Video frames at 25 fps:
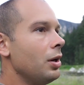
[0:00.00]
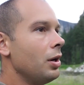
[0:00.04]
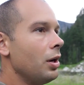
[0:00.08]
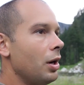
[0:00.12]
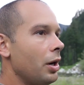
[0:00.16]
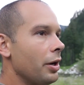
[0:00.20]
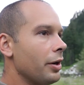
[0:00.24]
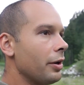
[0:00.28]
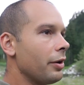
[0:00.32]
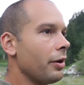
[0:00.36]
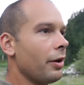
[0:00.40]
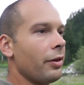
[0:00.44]

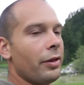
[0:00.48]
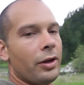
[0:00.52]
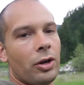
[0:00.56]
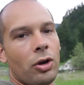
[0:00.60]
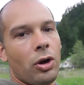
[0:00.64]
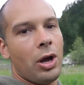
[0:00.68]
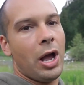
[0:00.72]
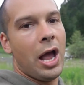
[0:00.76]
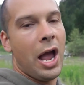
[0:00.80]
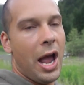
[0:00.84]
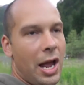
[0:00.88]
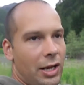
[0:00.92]
I don't know, they
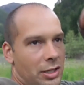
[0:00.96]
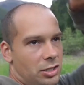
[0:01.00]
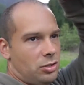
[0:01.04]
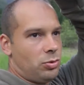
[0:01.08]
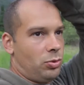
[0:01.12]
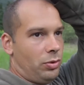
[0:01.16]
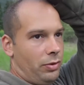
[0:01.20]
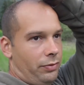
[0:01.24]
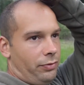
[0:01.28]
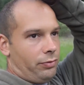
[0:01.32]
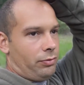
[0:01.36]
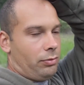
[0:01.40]
got hats
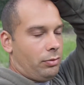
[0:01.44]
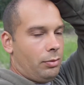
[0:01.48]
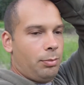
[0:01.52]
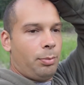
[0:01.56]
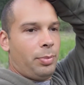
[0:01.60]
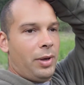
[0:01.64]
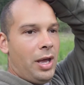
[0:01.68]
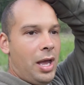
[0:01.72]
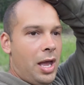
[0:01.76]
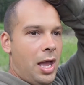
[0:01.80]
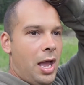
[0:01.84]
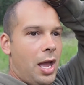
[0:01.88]
with
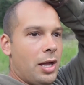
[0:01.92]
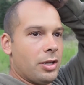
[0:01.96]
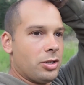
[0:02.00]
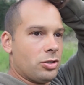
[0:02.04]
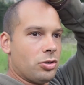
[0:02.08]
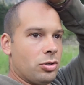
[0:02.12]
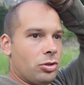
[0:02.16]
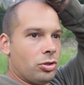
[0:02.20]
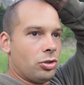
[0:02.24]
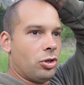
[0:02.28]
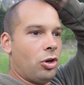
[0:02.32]
bear hands on